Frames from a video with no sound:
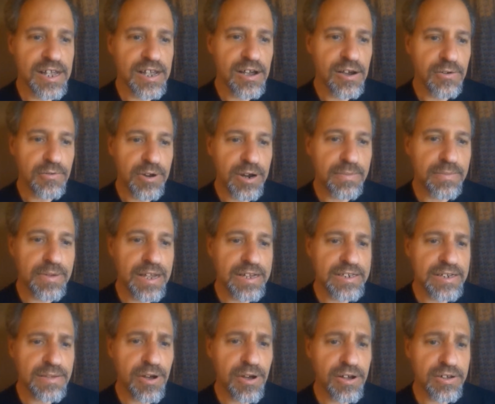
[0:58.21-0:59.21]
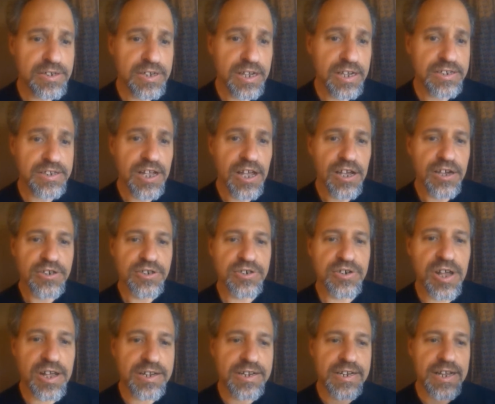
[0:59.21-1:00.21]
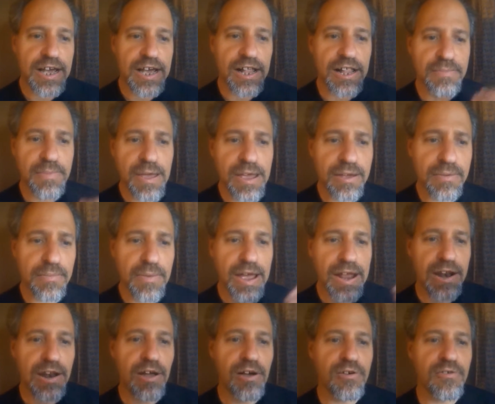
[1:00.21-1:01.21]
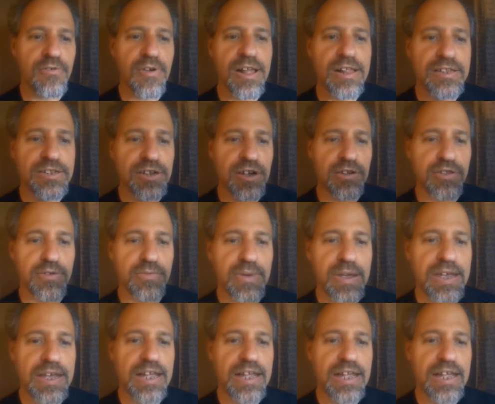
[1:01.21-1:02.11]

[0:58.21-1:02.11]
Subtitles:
What I'm asking is, should I dial back my long runs on the weekends